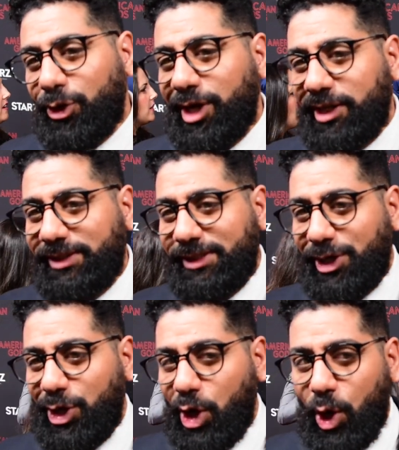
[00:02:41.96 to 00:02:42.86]
curious
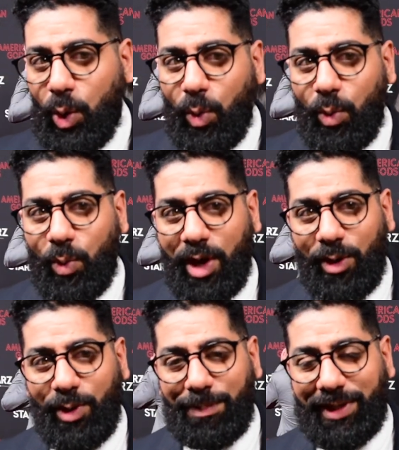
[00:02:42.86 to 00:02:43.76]
to know
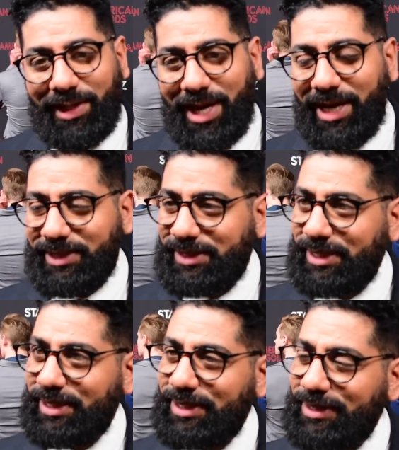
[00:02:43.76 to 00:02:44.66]
what it would be like
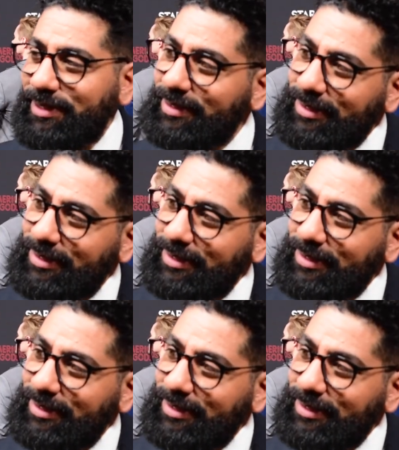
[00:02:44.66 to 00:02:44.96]
to,